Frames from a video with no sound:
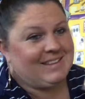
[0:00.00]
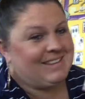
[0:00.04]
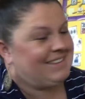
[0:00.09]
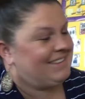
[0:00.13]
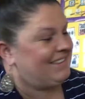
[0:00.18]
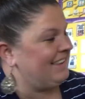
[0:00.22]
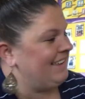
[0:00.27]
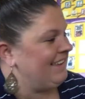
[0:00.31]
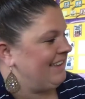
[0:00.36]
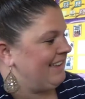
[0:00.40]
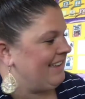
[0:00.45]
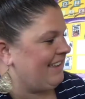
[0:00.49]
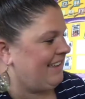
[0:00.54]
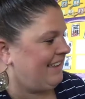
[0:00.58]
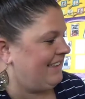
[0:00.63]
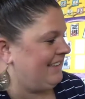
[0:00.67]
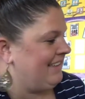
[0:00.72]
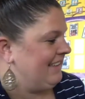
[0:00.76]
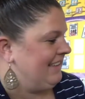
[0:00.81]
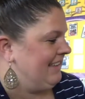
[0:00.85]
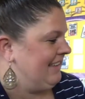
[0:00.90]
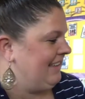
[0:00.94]
Yeah,
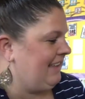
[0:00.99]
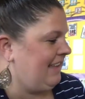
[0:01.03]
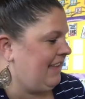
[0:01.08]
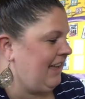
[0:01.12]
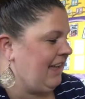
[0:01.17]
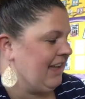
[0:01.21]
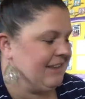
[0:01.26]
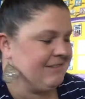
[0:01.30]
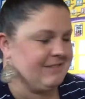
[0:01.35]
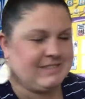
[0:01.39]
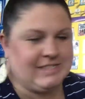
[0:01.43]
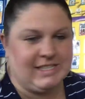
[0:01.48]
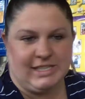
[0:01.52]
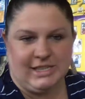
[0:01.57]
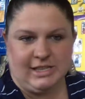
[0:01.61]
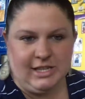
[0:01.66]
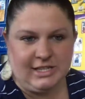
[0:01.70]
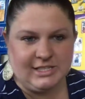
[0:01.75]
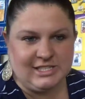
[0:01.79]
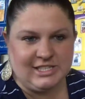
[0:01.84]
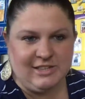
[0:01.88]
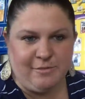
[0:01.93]
I've seen
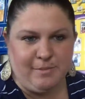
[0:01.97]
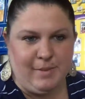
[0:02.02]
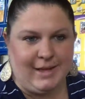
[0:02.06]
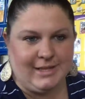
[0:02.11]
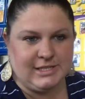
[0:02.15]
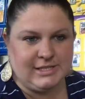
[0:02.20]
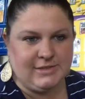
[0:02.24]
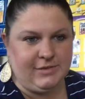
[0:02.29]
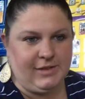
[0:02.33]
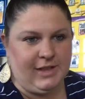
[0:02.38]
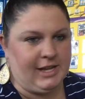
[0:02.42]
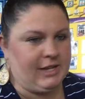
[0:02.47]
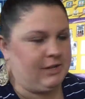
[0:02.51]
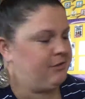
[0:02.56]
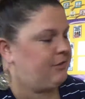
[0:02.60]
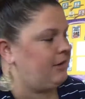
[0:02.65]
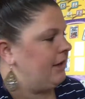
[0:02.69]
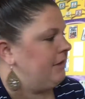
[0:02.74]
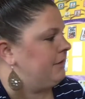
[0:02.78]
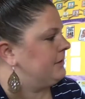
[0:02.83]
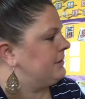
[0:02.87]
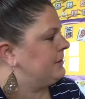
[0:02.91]
lots of bats flying
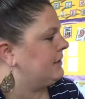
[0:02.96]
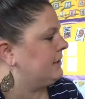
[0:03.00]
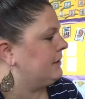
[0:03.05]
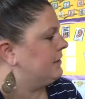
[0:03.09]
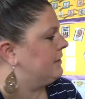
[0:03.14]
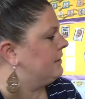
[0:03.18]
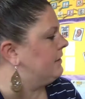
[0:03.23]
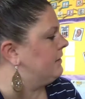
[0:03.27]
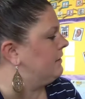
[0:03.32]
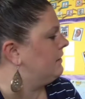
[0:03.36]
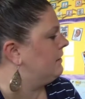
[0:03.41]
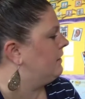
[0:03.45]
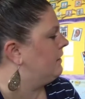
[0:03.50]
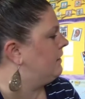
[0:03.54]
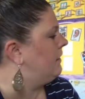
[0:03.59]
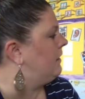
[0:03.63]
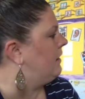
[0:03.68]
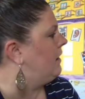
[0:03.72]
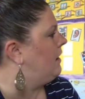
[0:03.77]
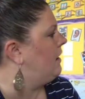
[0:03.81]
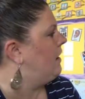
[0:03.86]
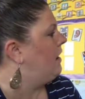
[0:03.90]
around here.
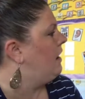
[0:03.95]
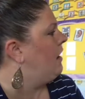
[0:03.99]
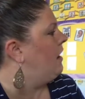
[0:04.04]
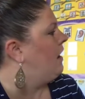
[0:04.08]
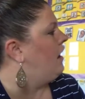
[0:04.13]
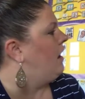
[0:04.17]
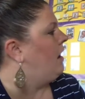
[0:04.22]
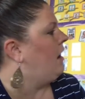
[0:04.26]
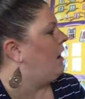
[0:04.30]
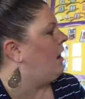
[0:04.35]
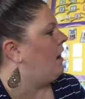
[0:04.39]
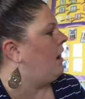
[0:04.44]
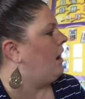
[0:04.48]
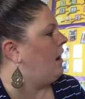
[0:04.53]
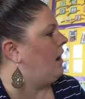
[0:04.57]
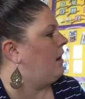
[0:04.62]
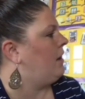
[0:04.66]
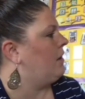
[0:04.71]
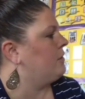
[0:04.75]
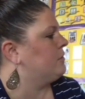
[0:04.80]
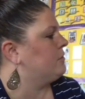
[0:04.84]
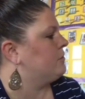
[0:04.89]

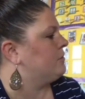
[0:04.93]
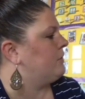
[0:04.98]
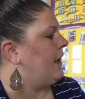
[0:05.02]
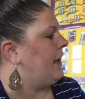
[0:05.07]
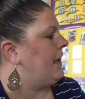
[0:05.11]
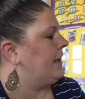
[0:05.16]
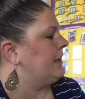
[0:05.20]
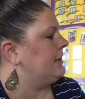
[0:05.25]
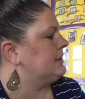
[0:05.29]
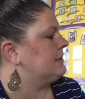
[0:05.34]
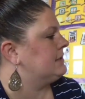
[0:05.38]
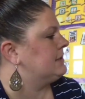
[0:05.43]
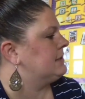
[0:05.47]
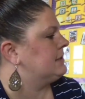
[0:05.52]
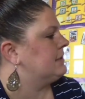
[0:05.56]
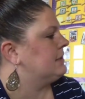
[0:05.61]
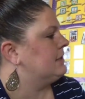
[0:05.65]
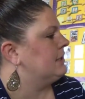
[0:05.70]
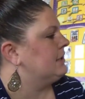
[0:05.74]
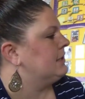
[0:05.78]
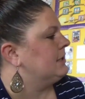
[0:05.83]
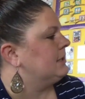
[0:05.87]
All right.
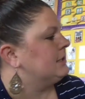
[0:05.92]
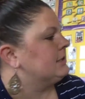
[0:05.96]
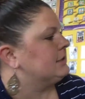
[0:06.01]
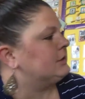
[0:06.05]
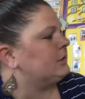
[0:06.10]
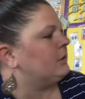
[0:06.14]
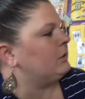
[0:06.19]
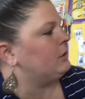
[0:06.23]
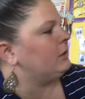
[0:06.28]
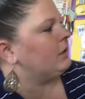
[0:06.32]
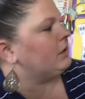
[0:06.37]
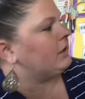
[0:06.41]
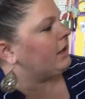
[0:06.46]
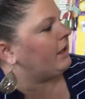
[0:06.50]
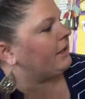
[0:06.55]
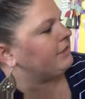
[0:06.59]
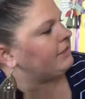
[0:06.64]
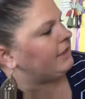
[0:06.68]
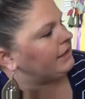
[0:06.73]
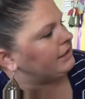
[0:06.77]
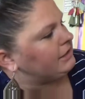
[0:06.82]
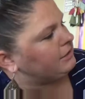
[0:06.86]
So look,
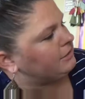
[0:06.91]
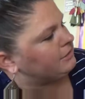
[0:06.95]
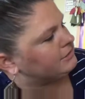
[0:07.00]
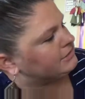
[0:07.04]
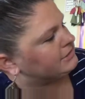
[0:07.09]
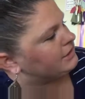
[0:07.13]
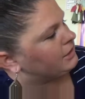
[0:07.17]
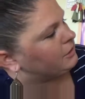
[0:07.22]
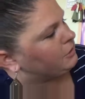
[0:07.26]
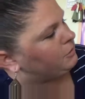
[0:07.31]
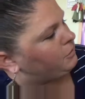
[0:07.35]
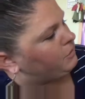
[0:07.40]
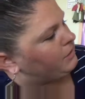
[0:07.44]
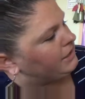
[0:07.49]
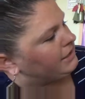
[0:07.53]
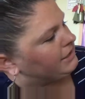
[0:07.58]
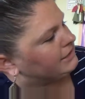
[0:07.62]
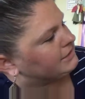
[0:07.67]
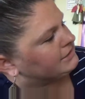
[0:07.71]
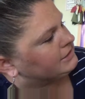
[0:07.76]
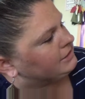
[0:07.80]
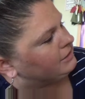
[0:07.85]
they use their wings.